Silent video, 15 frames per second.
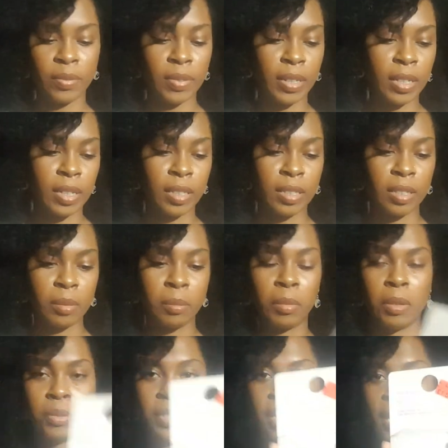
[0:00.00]
this
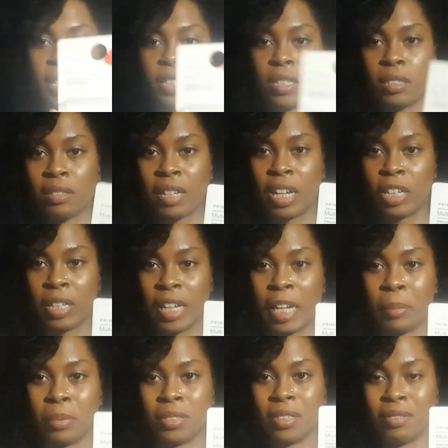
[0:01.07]
multi-end
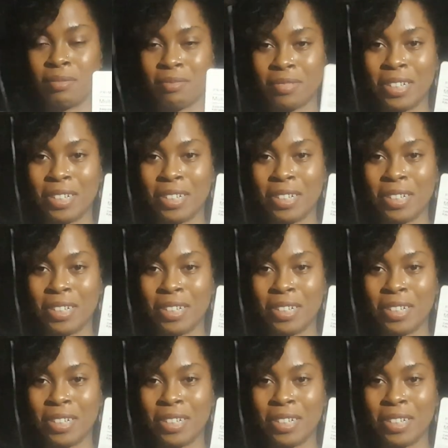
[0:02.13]
cable ch